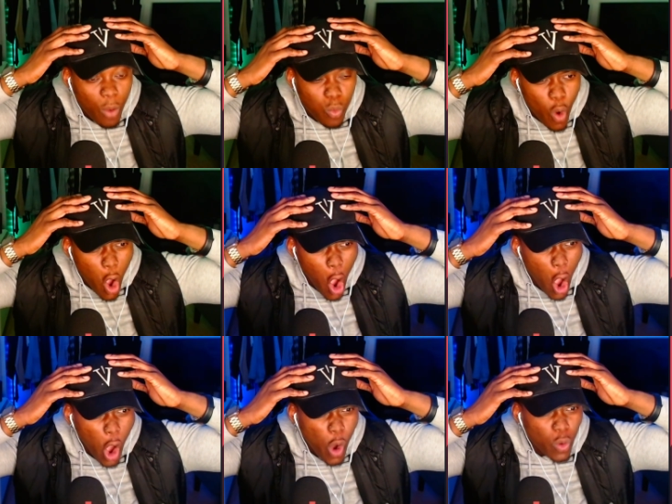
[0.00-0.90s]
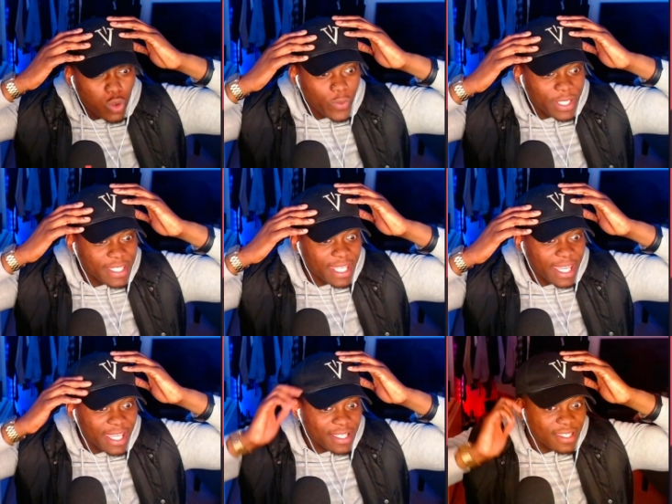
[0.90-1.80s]
Whoa, who is
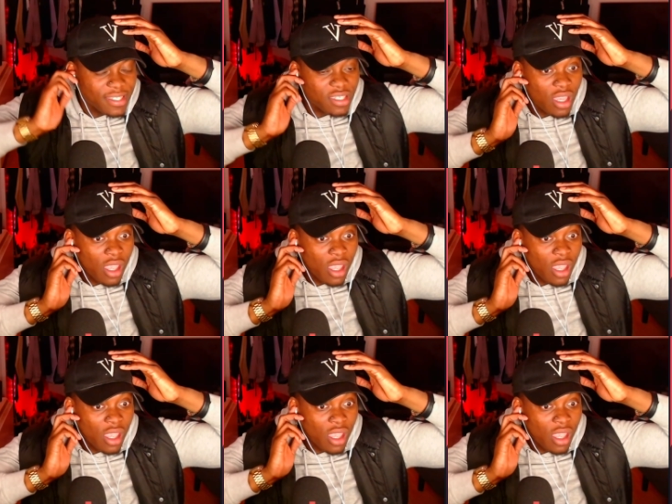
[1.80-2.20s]
this?